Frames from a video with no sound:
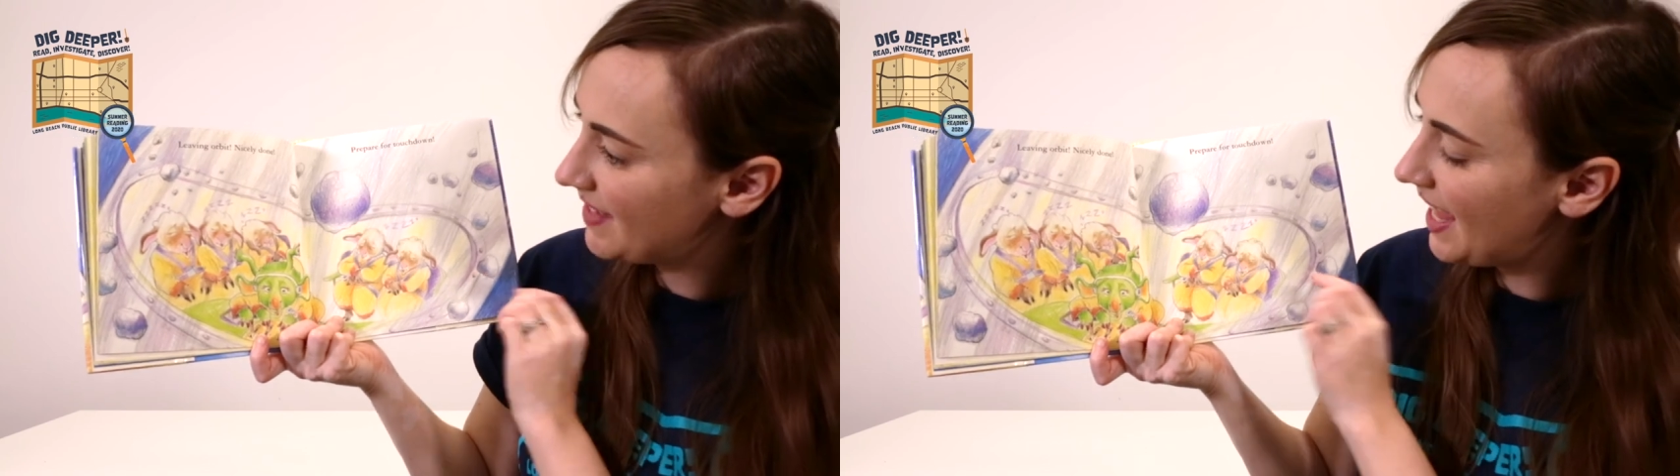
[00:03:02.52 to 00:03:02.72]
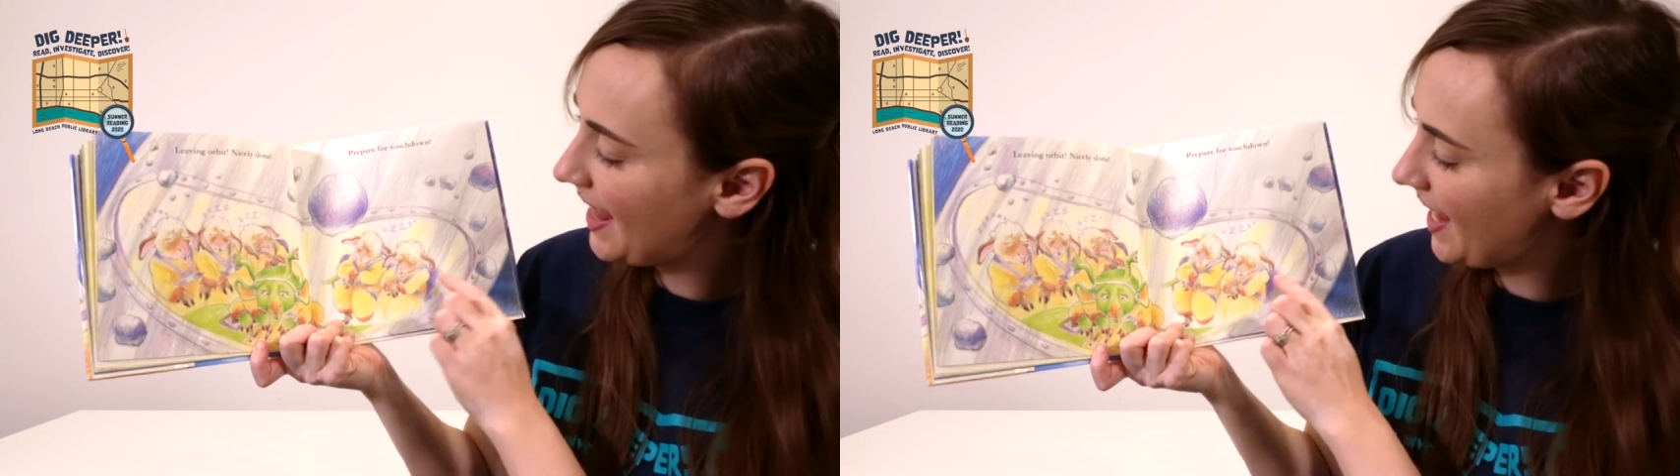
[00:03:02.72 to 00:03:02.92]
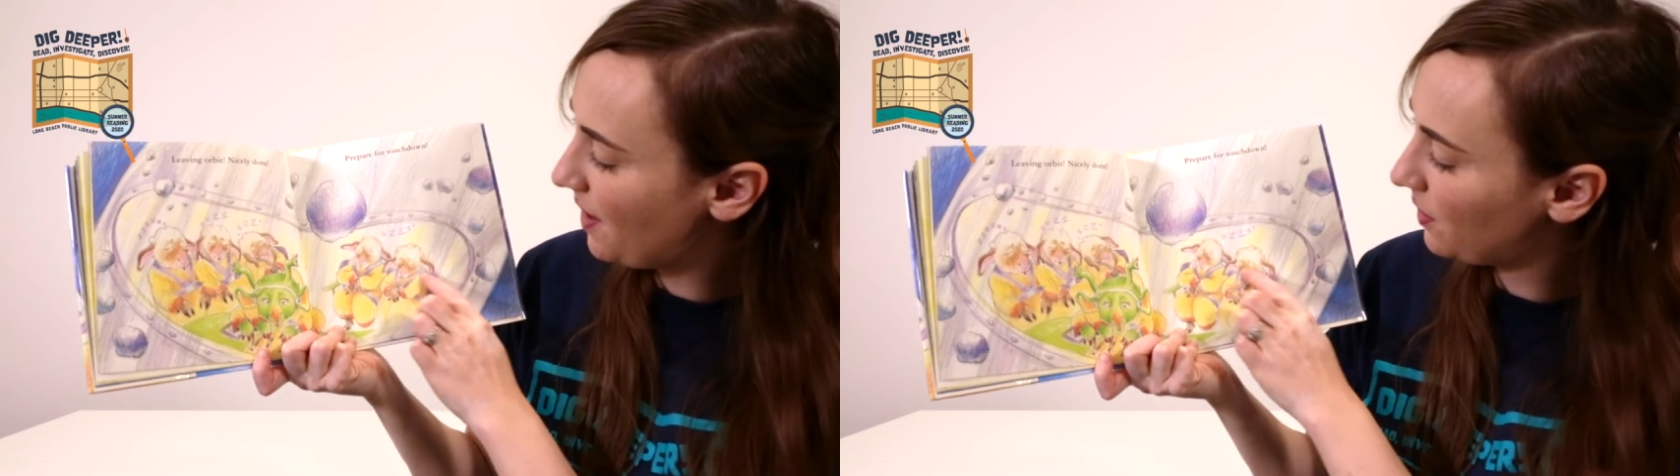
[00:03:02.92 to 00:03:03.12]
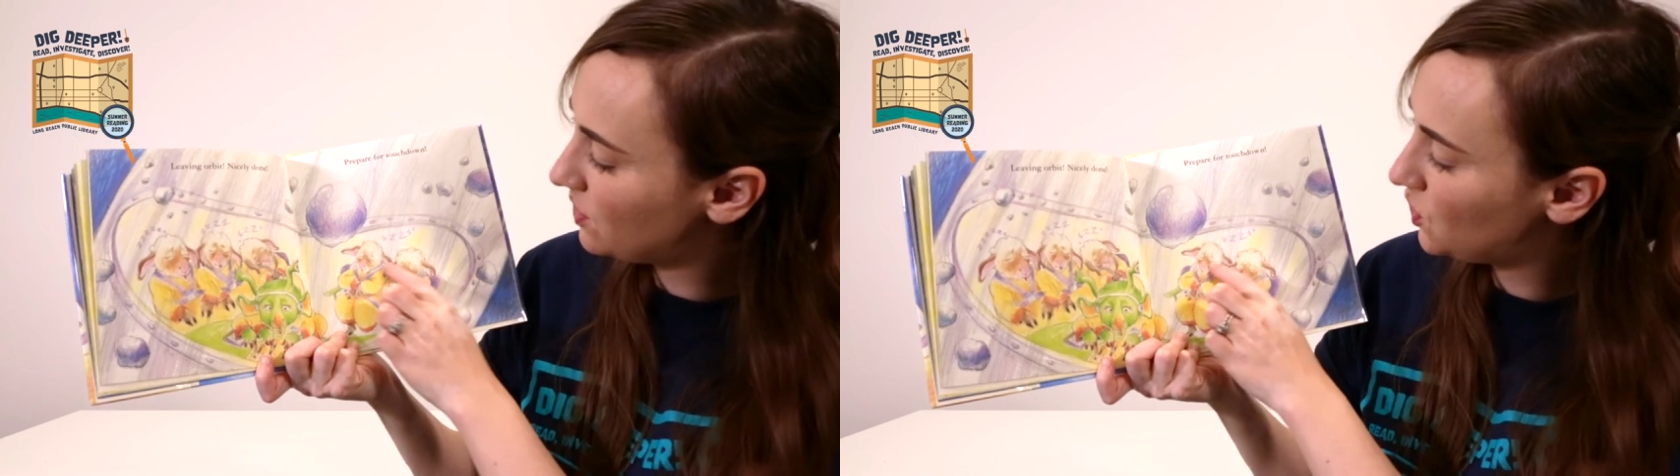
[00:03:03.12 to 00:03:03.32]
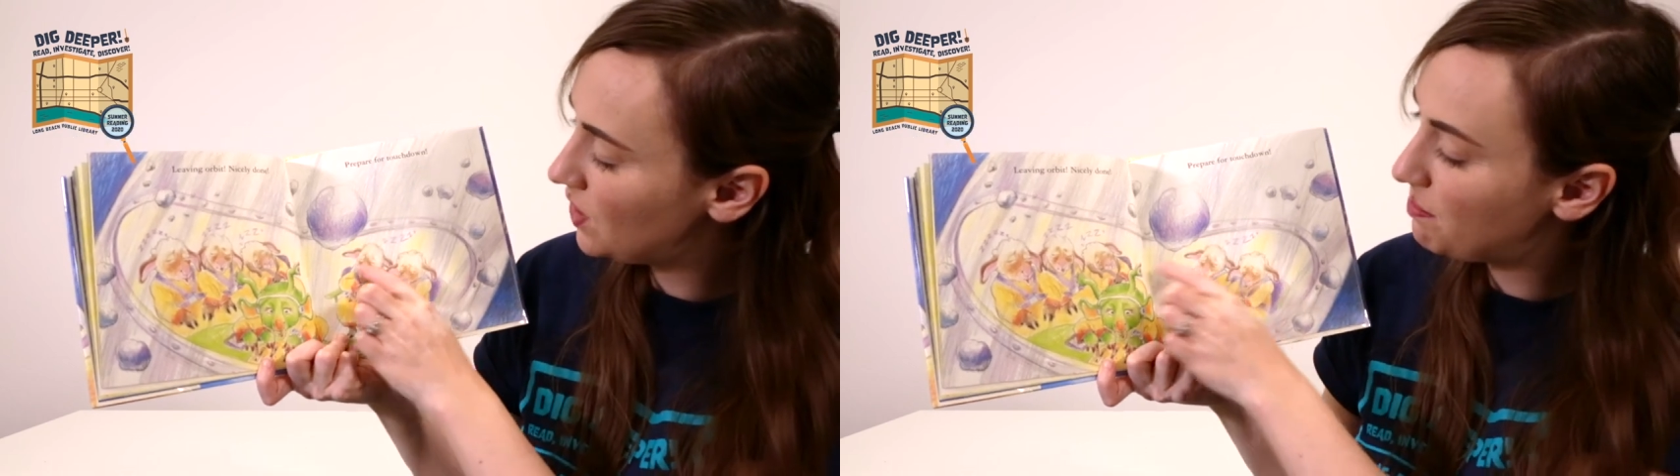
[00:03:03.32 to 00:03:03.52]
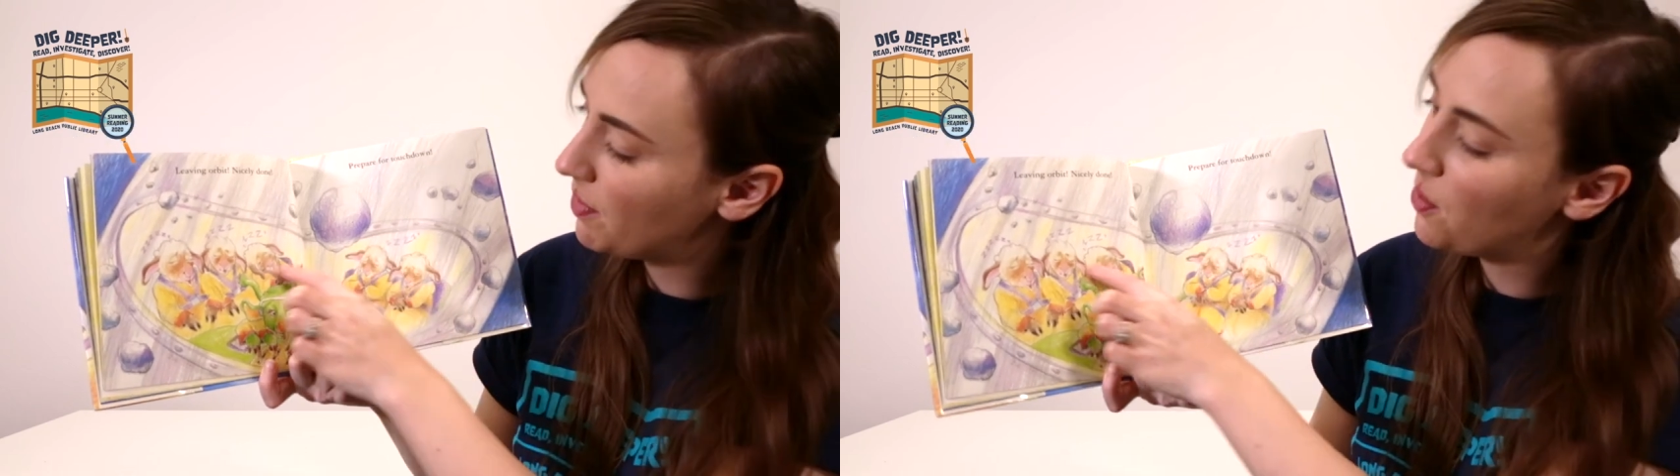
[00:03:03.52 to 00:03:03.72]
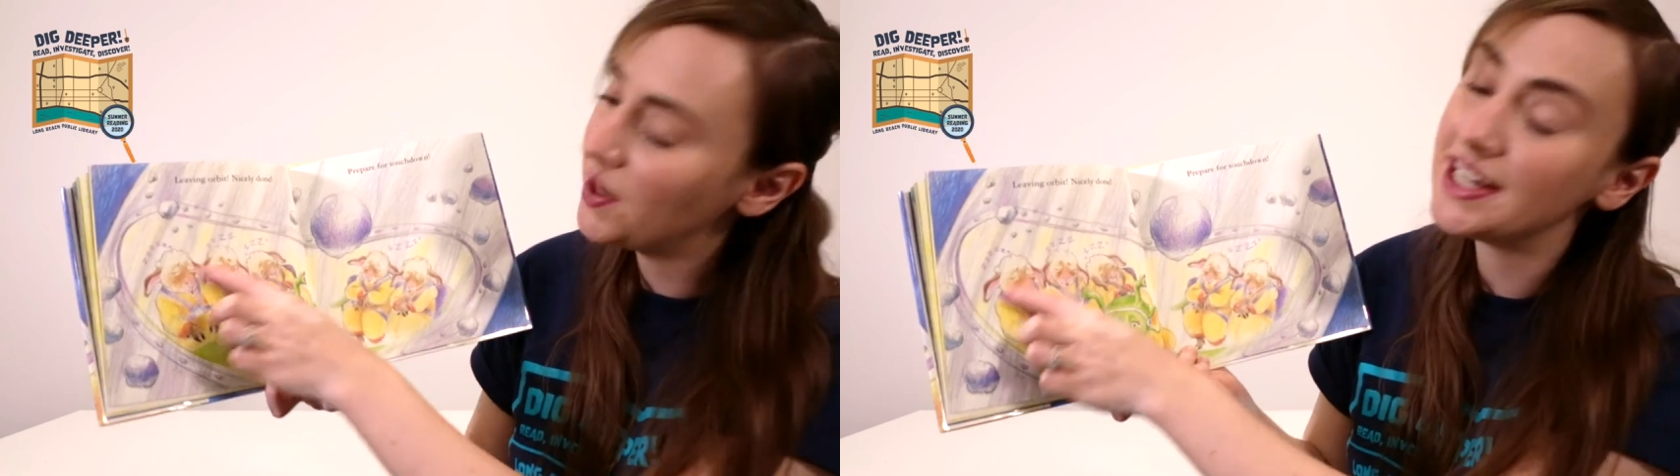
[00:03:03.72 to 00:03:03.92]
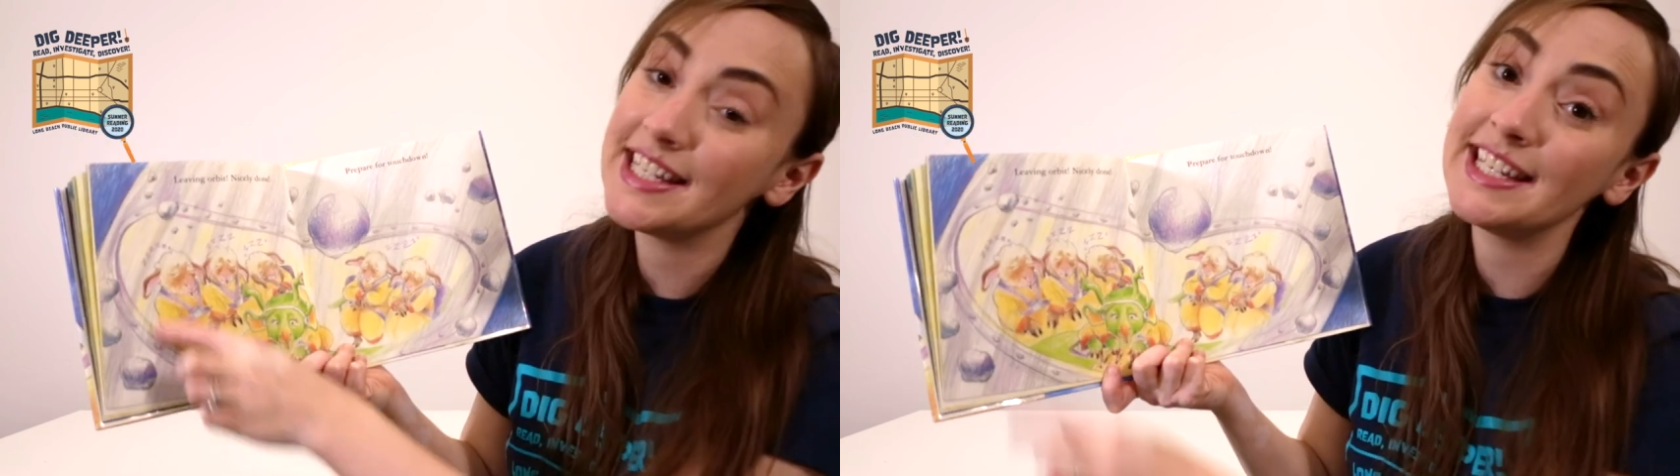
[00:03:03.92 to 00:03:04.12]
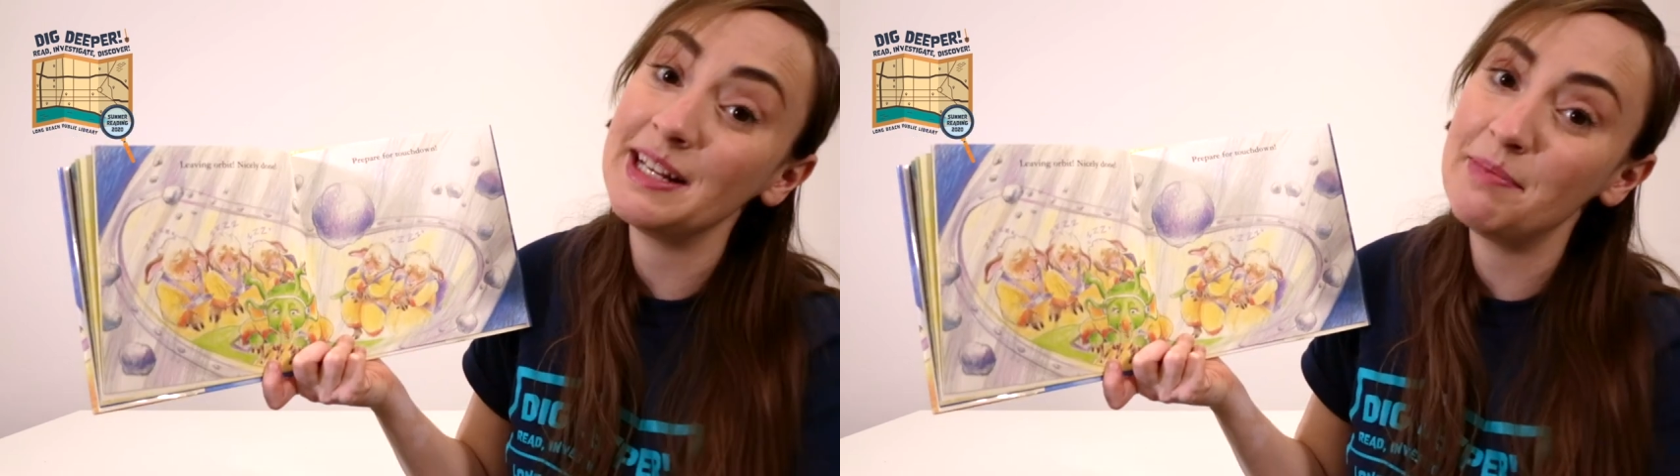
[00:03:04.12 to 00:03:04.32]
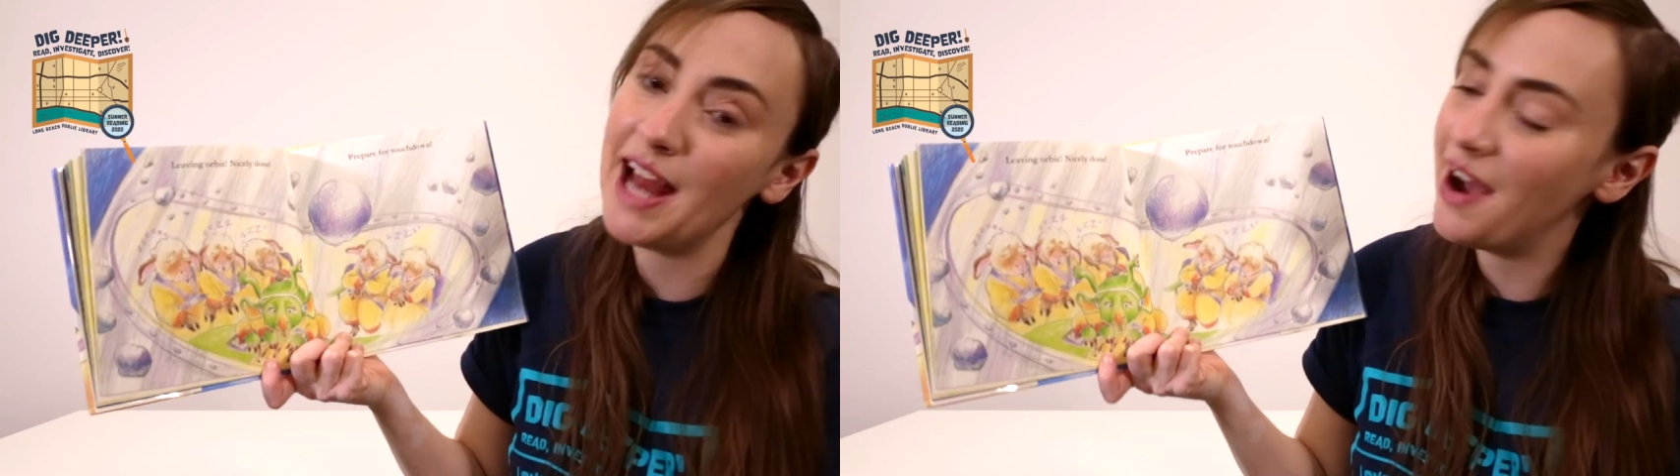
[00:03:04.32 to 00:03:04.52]
I like how the sheep are going to
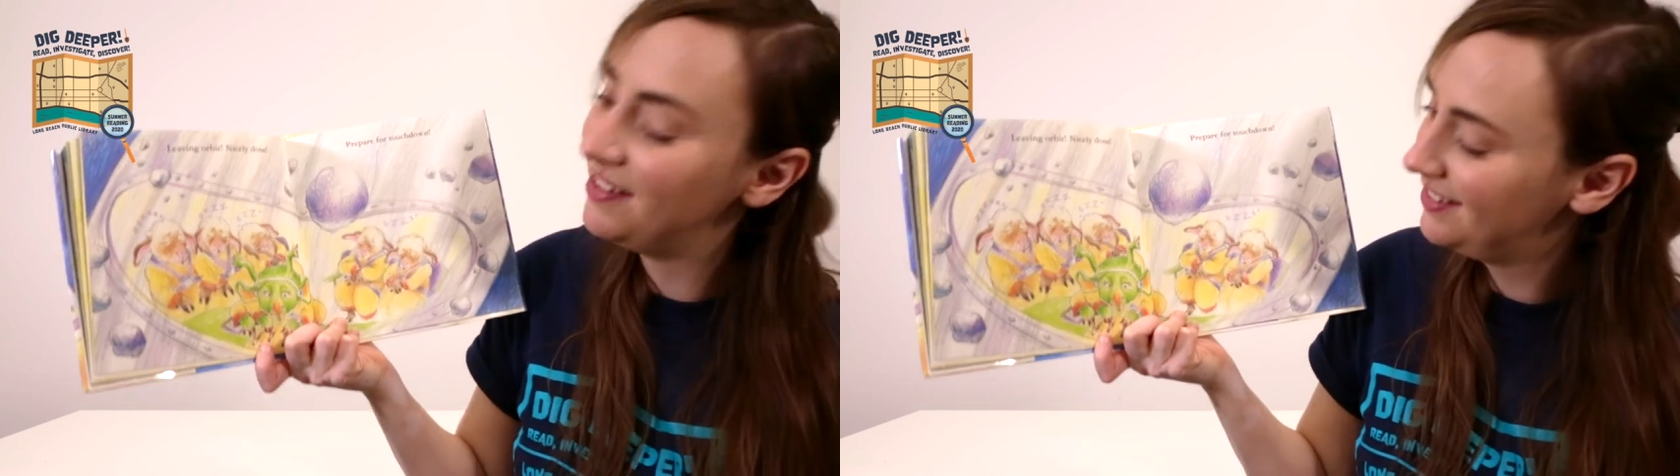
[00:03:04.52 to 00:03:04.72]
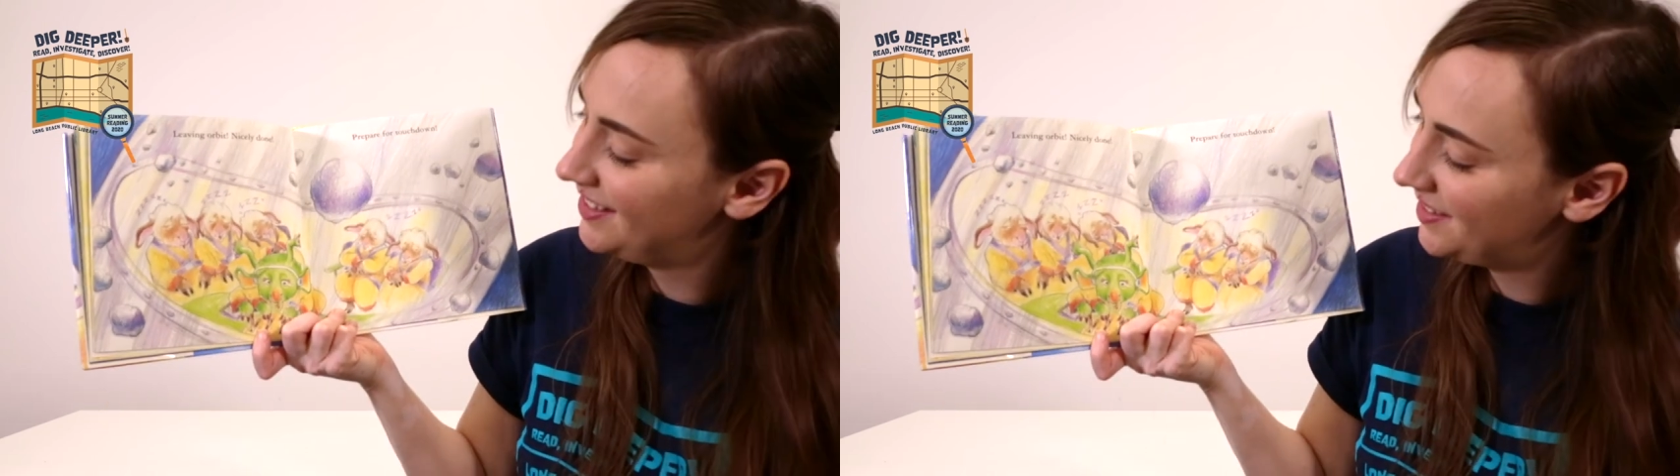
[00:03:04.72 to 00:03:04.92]
sleep now